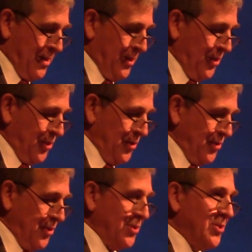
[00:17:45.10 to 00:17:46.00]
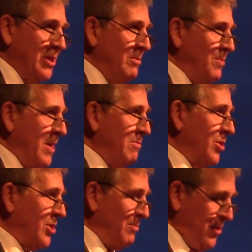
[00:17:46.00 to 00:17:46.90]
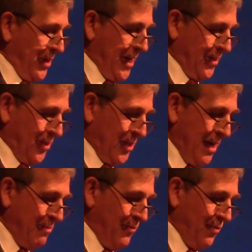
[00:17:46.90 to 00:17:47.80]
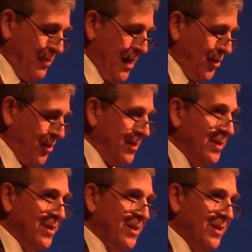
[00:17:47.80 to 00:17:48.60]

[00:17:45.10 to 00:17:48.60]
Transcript: These surgeons seem to be able to communicate the same information,